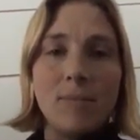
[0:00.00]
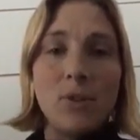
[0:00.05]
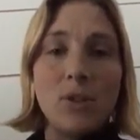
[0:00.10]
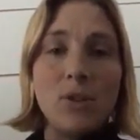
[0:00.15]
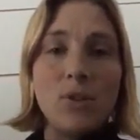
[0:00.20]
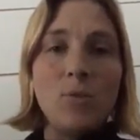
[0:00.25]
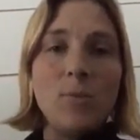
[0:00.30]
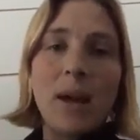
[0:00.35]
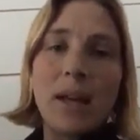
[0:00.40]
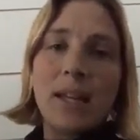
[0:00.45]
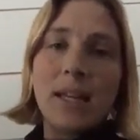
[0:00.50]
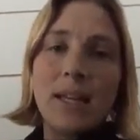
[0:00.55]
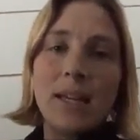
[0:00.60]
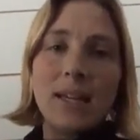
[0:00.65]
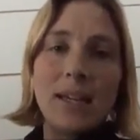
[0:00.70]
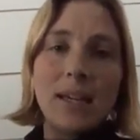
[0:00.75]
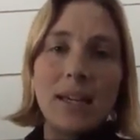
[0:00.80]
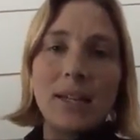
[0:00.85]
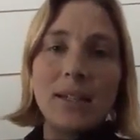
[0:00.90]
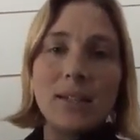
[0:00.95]
Too many
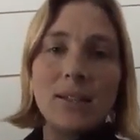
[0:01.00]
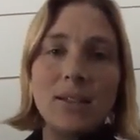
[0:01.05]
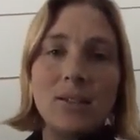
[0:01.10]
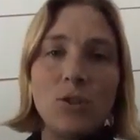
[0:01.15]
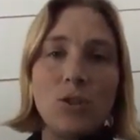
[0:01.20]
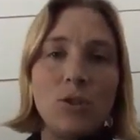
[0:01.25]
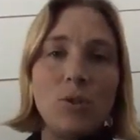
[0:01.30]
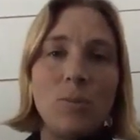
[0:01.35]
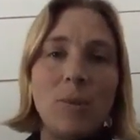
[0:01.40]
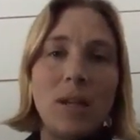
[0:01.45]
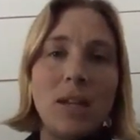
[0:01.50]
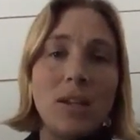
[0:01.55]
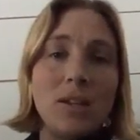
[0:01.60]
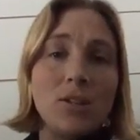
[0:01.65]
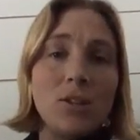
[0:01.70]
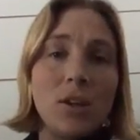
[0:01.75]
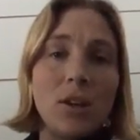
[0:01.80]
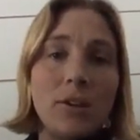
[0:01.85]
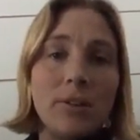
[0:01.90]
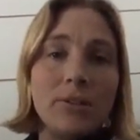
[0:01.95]
kids, too many
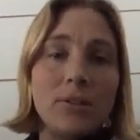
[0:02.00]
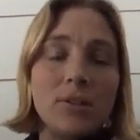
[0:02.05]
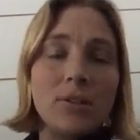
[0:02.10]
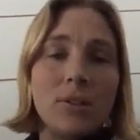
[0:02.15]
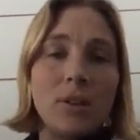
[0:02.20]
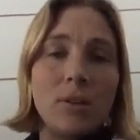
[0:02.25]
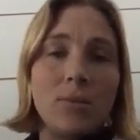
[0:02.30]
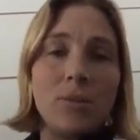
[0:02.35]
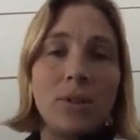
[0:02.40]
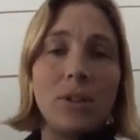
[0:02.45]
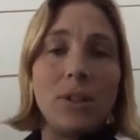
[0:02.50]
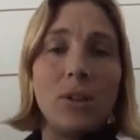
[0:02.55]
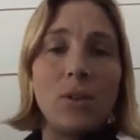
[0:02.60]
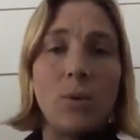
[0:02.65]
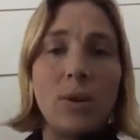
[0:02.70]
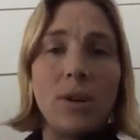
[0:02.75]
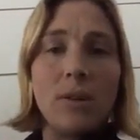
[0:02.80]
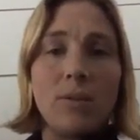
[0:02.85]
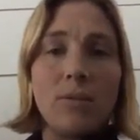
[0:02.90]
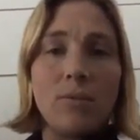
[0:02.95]
adults are really
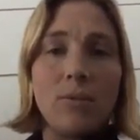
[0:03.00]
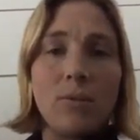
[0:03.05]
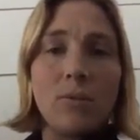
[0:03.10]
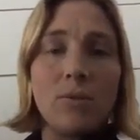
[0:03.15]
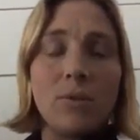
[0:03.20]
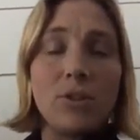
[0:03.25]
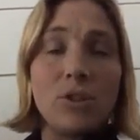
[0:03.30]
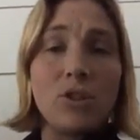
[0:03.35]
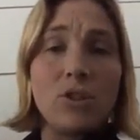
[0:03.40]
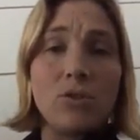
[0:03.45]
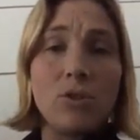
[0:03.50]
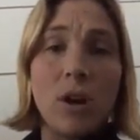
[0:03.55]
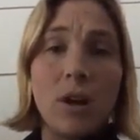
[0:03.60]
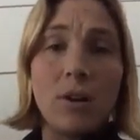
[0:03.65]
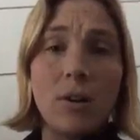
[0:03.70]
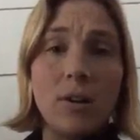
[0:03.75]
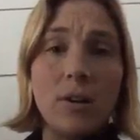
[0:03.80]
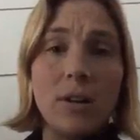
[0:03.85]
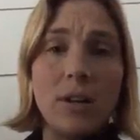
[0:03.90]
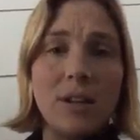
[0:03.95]
going through a
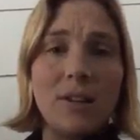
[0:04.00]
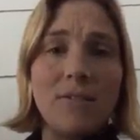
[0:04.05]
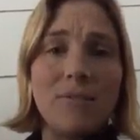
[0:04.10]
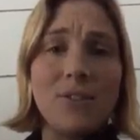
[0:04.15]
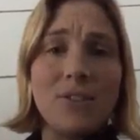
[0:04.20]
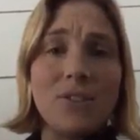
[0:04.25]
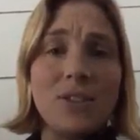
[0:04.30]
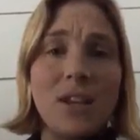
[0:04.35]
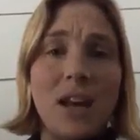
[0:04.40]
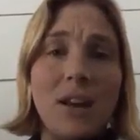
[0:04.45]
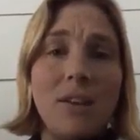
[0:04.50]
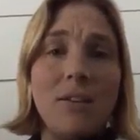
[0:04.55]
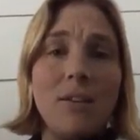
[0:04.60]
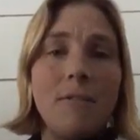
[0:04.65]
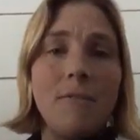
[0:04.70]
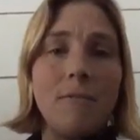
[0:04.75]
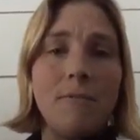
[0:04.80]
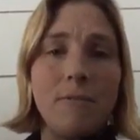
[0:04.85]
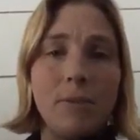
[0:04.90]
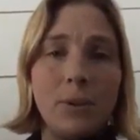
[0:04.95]
struggle, and if there's not
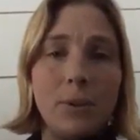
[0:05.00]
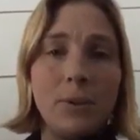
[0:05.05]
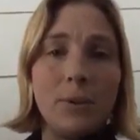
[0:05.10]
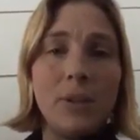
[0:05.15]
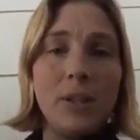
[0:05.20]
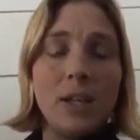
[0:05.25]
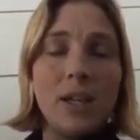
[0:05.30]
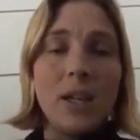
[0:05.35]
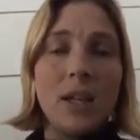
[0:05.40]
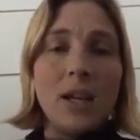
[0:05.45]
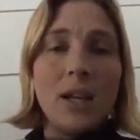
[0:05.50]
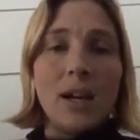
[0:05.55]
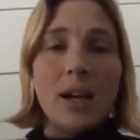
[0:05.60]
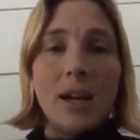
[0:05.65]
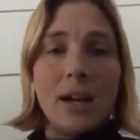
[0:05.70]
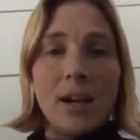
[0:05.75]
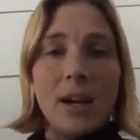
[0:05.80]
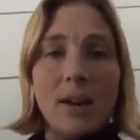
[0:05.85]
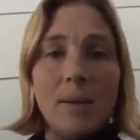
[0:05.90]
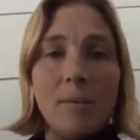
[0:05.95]
enough food,
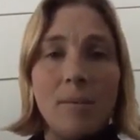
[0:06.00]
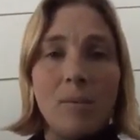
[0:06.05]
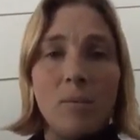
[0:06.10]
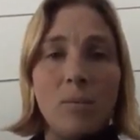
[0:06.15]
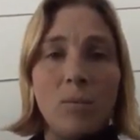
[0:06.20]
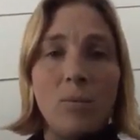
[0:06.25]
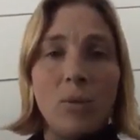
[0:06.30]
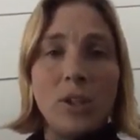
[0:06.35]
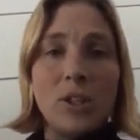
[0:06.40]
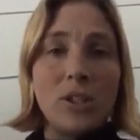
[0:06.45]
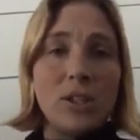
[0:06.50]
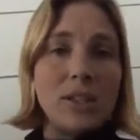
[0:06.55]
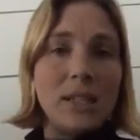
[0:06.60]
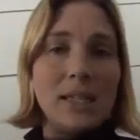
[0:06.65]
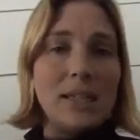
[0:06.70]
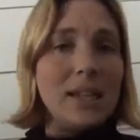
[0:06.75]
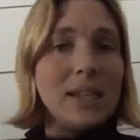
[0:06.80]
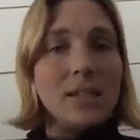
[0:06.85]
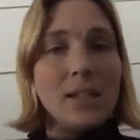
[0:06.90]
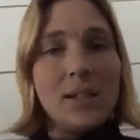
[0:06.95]
we just
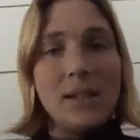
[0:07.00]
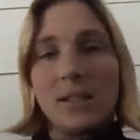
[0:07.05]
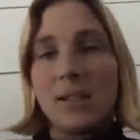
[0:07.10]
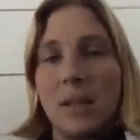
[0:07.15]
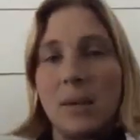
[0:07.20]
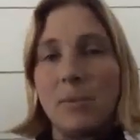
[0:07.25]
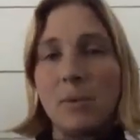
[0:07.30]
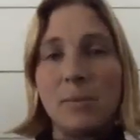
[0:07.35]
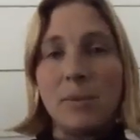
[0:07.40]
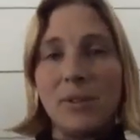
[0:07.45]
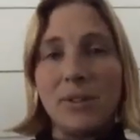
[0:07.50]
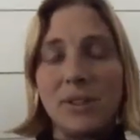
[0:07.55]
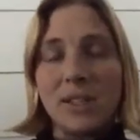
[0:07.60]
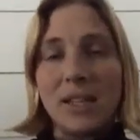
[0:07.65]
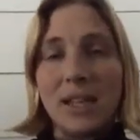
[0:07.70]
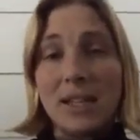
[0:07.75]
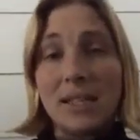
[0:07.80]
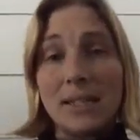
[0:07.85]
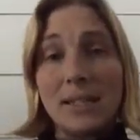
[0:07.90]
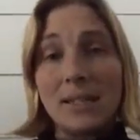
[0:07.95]
think that's unacceptable in
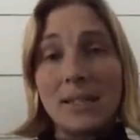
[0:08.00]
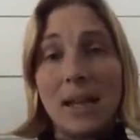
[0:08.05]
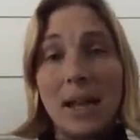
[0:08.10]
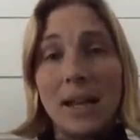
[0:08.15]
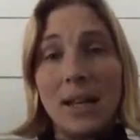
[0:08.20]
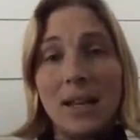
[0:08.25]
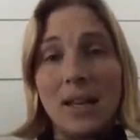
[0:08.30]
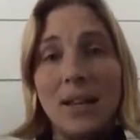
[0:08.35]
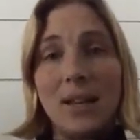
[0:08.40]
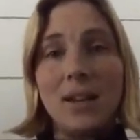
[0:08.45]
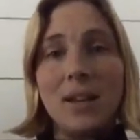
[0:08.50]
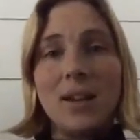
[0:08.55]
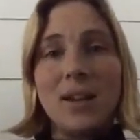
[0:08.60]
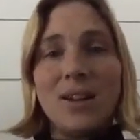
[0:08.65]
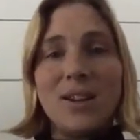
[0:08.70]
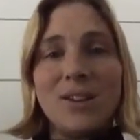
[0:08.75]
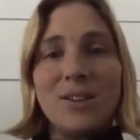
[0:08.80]
today's society.